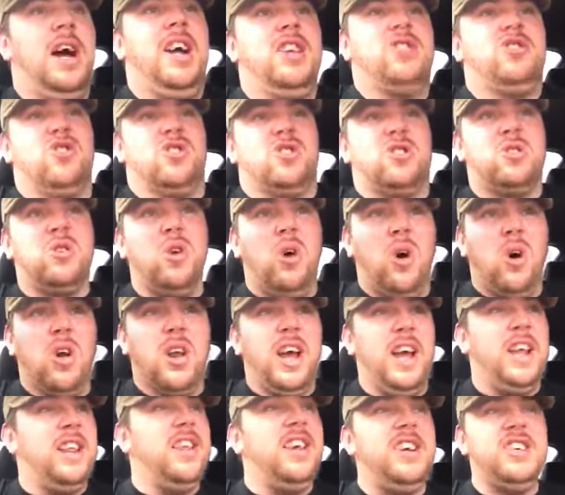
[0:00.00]
I just talk
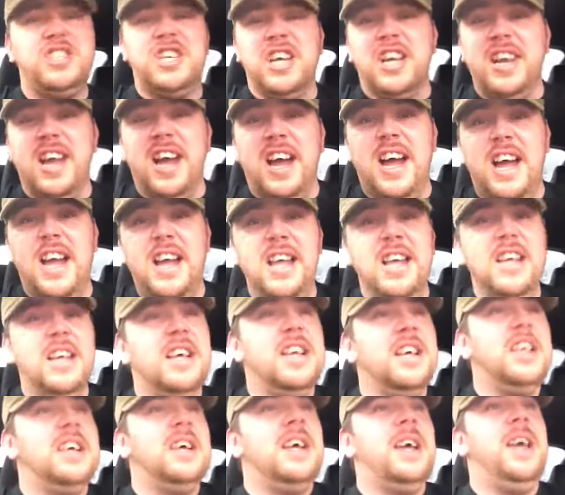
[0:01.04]
like this, you know?
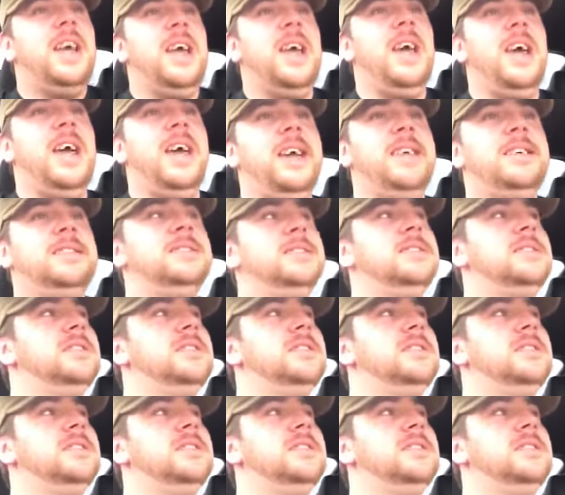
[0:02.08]
Uh,